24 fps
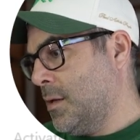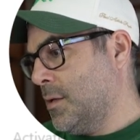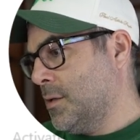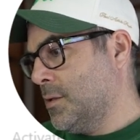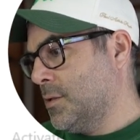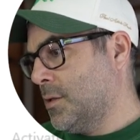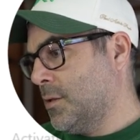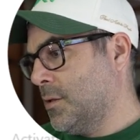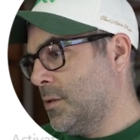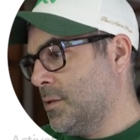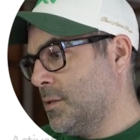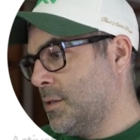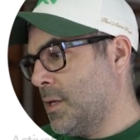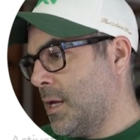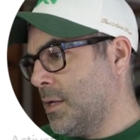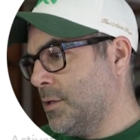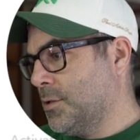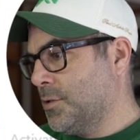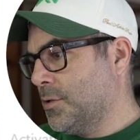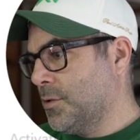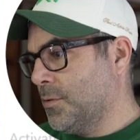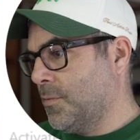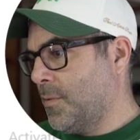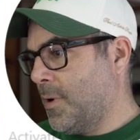So this
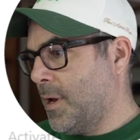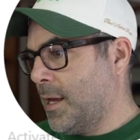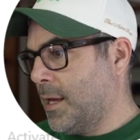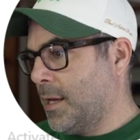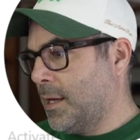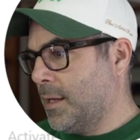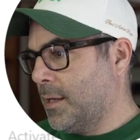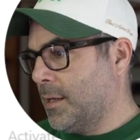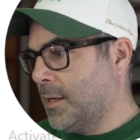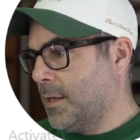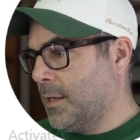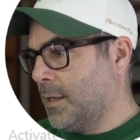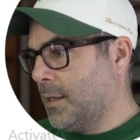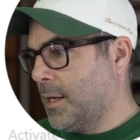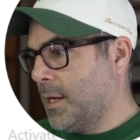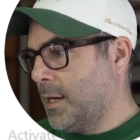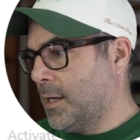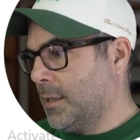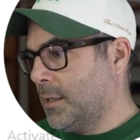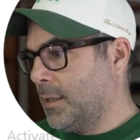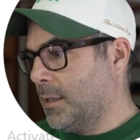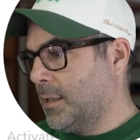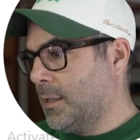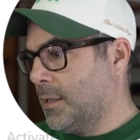entryway
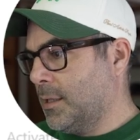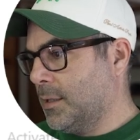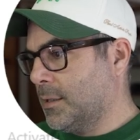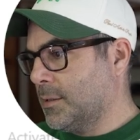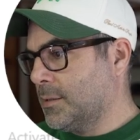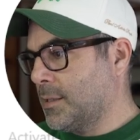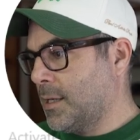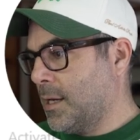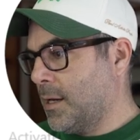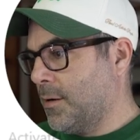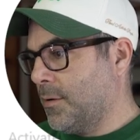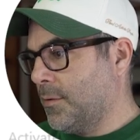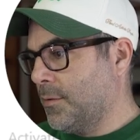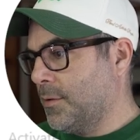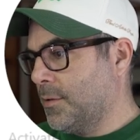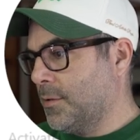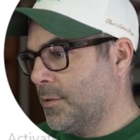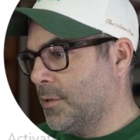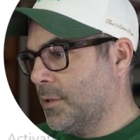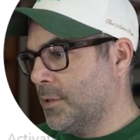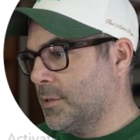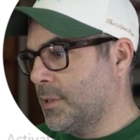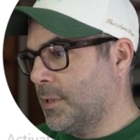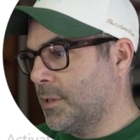kind of kicks out.
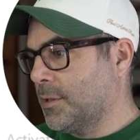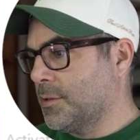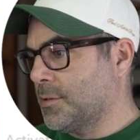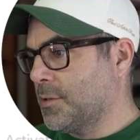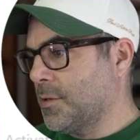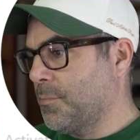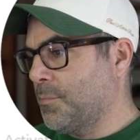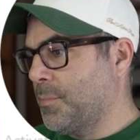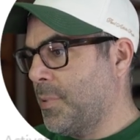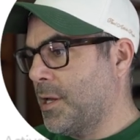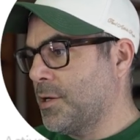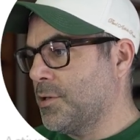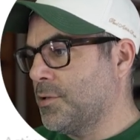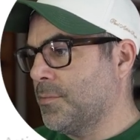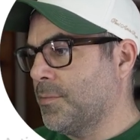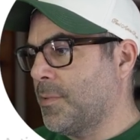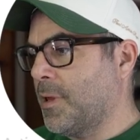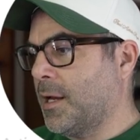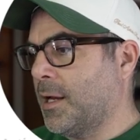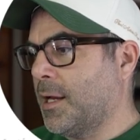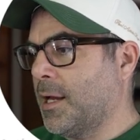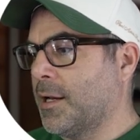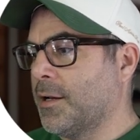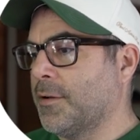There looks like there's a bedroom
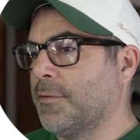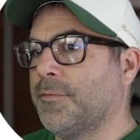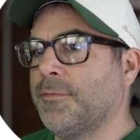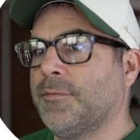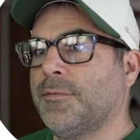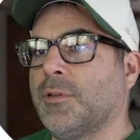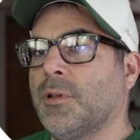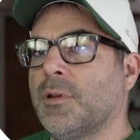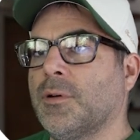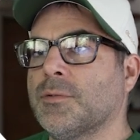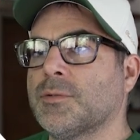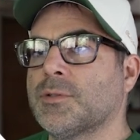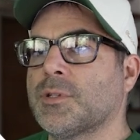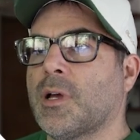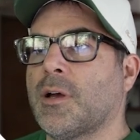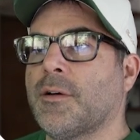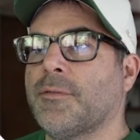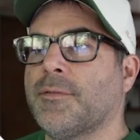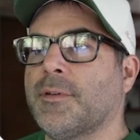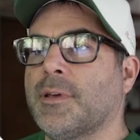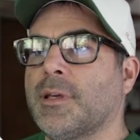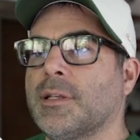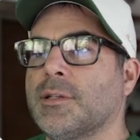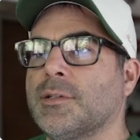that kind of flows
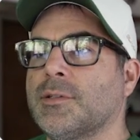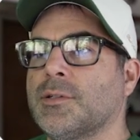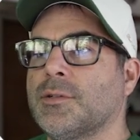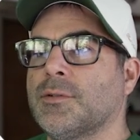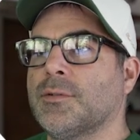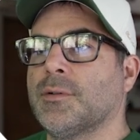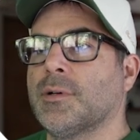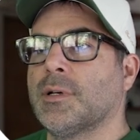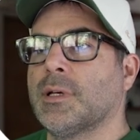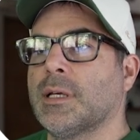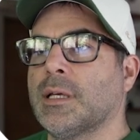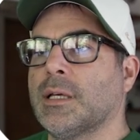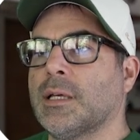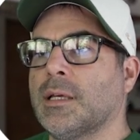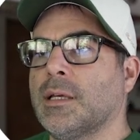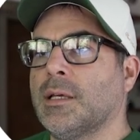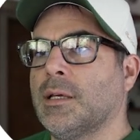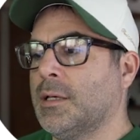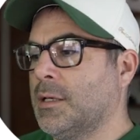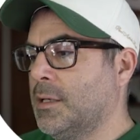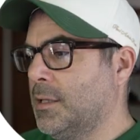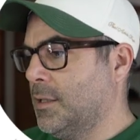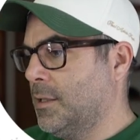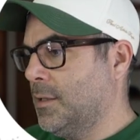off into it,
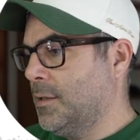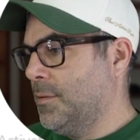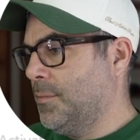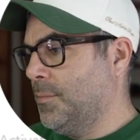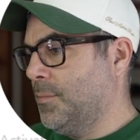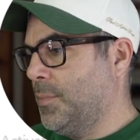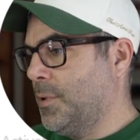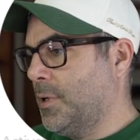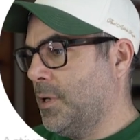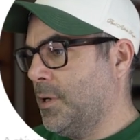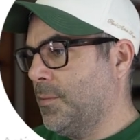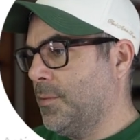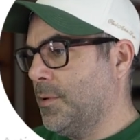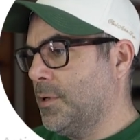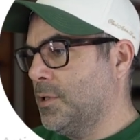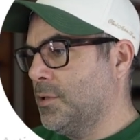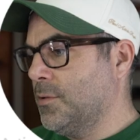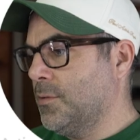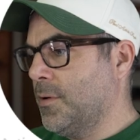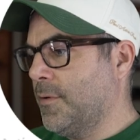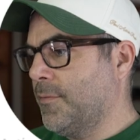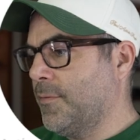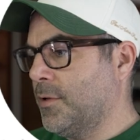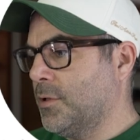but we
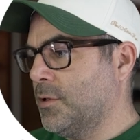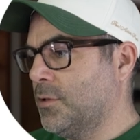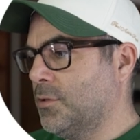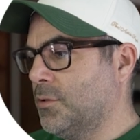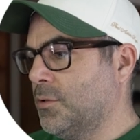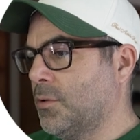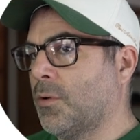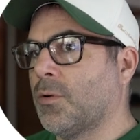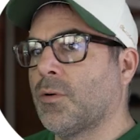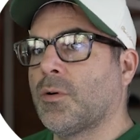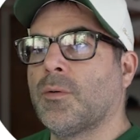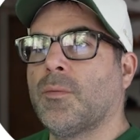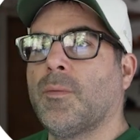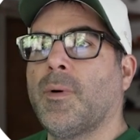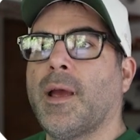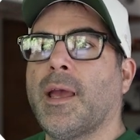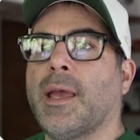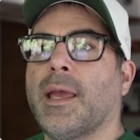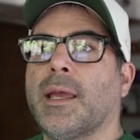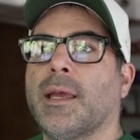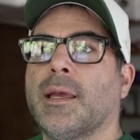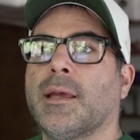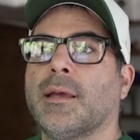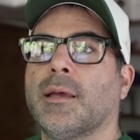do have a
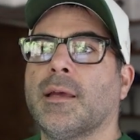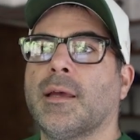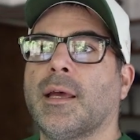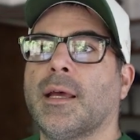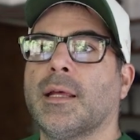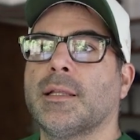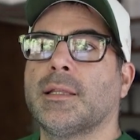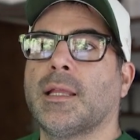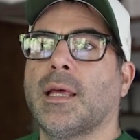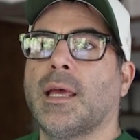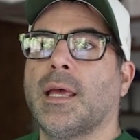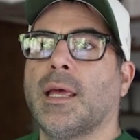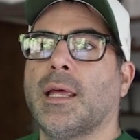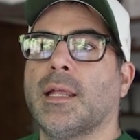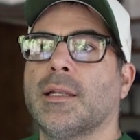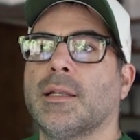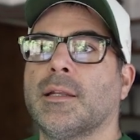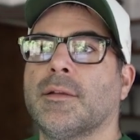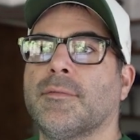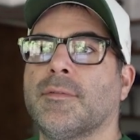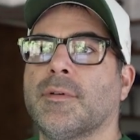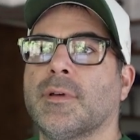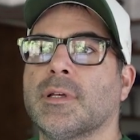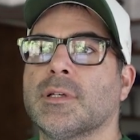doorway at the
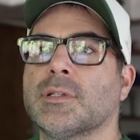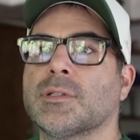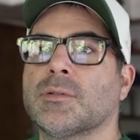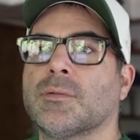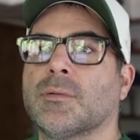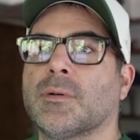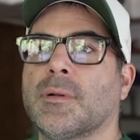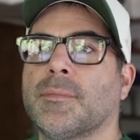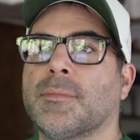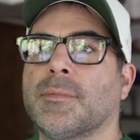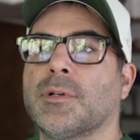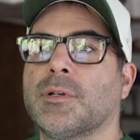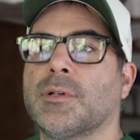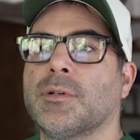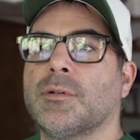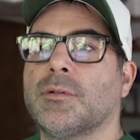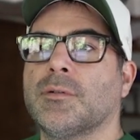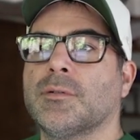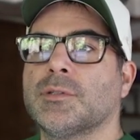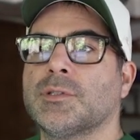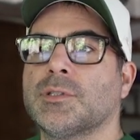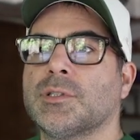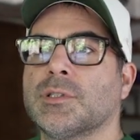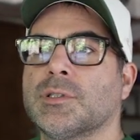end of it. So what I'm going to
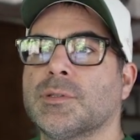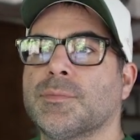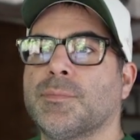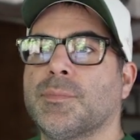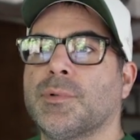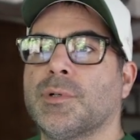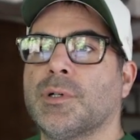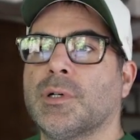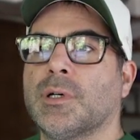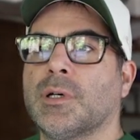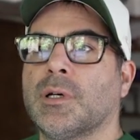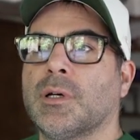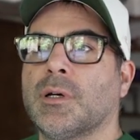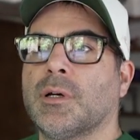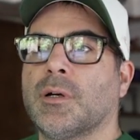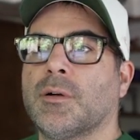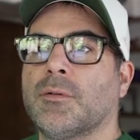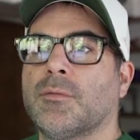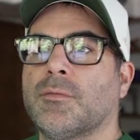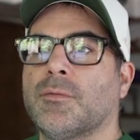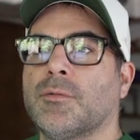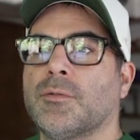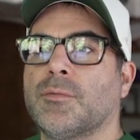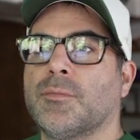do is just put
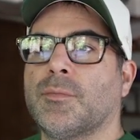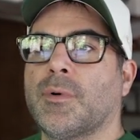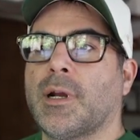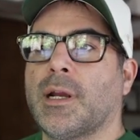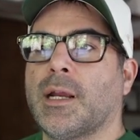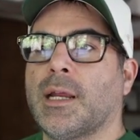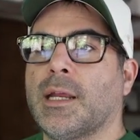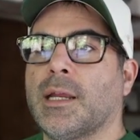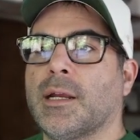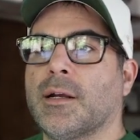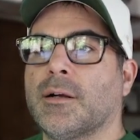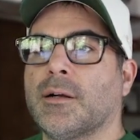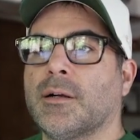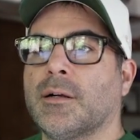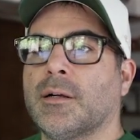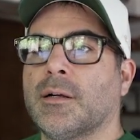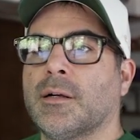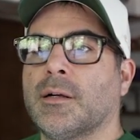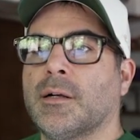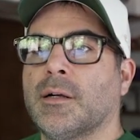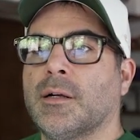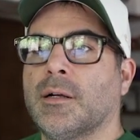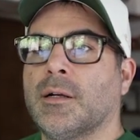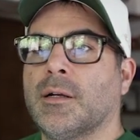a room right here,
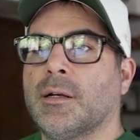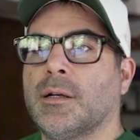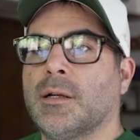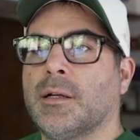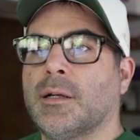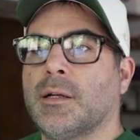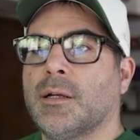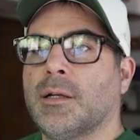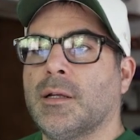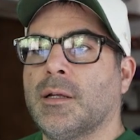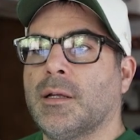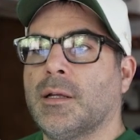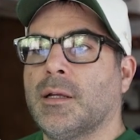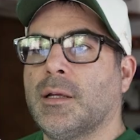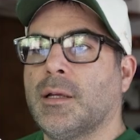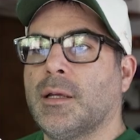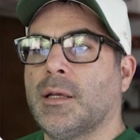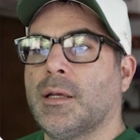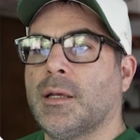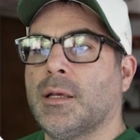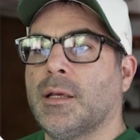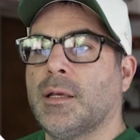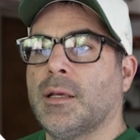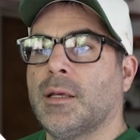
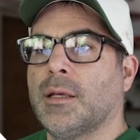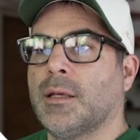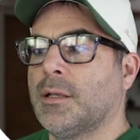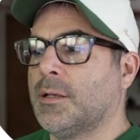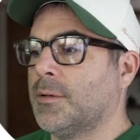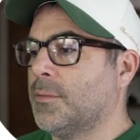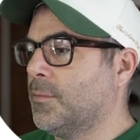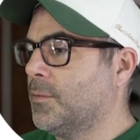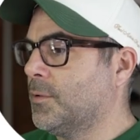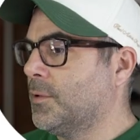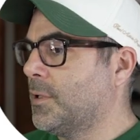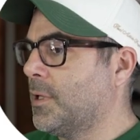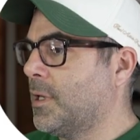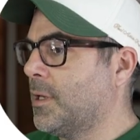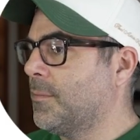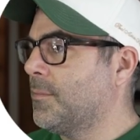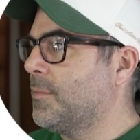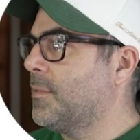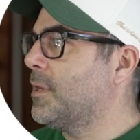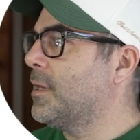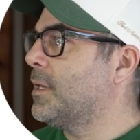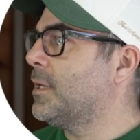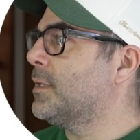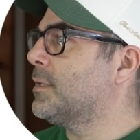and we'll
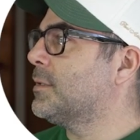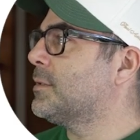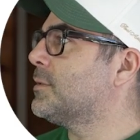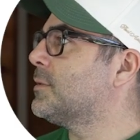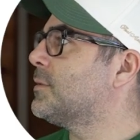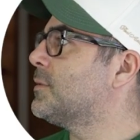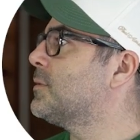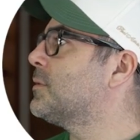name this,